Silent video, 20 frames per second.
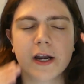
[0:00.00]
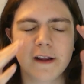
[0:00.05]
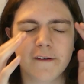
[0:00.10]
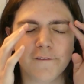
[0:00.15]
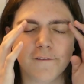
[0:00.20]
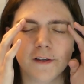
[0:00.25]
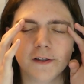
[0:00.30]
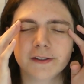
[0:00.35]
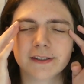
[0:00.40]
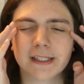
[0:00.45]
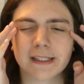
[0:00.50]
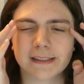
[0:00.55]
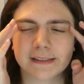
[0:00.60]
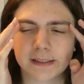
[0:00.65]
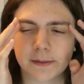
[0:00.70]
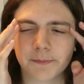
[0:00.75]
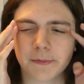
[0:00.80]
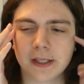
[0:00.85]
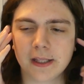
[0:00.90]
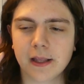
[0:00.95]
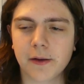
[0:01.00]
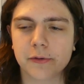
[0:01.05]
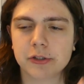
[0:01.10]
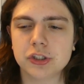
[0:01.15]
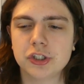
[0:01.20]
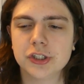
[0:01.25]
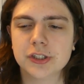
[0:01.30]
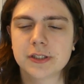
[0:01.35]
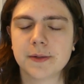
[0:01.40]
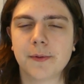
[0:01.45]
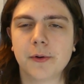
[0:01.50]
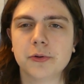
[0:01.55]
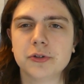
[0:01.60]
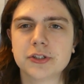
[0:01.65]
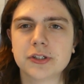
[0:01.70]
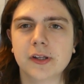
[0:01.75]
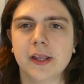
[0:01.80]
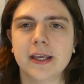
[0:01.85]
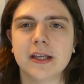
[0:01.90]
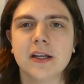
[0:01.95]
It feels like something that was just supposed
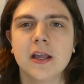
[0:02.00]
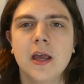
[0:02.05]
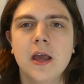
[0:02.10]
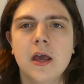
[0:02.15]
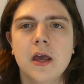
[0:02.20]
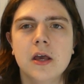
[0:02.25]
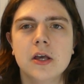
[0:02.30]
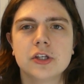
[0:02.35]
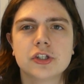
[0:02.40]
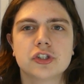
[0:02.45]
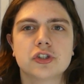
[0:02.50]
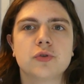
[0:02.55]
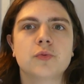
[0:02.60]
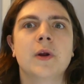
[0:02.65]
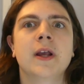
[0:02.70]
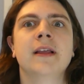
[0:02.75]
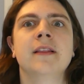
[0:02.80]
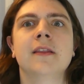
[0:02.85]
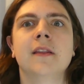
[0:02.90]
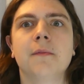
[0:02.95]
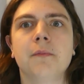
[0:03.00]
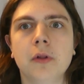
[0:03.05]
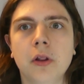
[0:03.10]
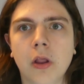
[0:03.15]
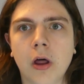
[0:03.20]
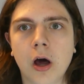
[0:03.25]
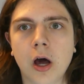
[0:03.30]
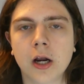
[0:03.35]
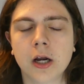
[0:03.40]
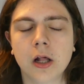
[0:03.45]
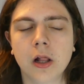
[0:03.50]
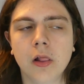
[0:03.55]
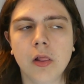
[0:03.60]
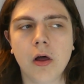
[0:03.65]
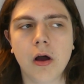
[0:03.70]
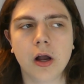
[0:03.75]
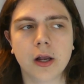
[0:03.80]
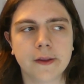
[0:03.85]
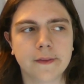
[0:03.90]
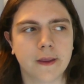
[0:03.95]
to like string the plot
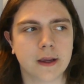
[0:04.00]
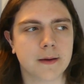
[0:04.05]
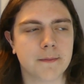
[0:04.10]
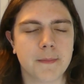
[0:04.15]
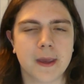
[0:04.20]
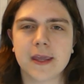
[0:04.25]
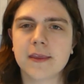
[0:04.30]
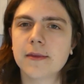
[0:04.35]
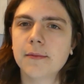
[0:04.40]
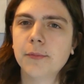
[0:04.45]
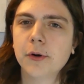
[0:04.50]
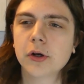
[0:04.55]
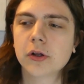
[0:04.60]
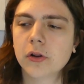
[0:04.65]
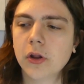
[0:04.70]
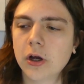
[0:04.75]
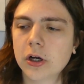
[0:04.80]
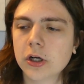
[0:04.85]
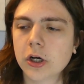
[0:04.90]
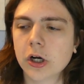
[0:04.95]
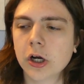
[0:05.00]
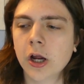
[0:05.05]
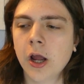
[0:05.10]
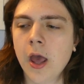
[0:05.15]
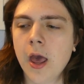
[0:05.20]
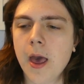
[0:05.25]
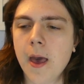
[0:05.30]
along and like make the book longer.